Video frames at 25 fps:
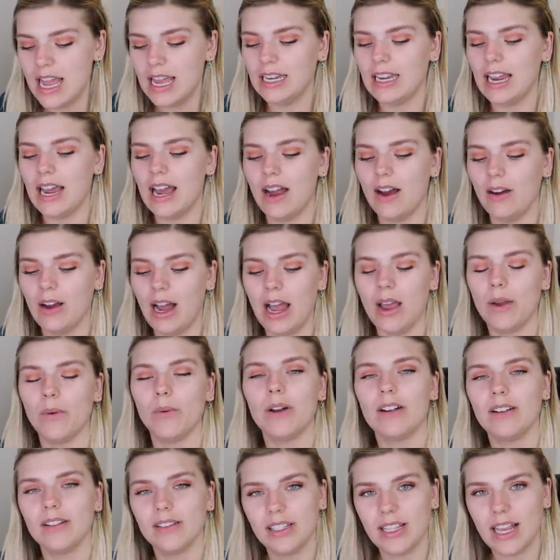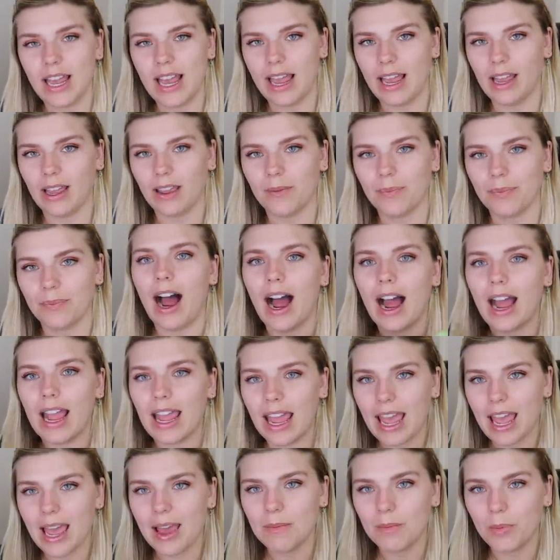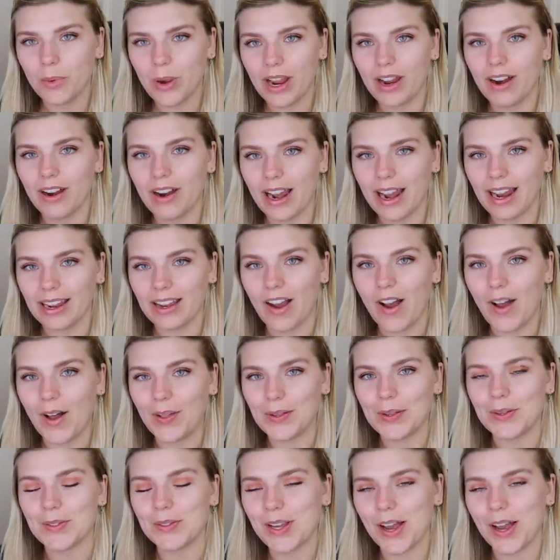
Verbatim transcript: Now, I will say, I am wearing Holo